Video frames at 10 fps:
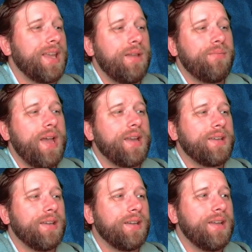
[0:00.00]
came
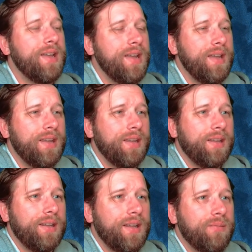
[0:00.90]
back
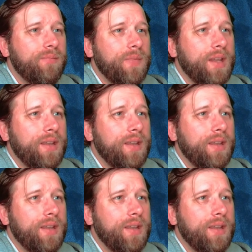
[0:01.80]
him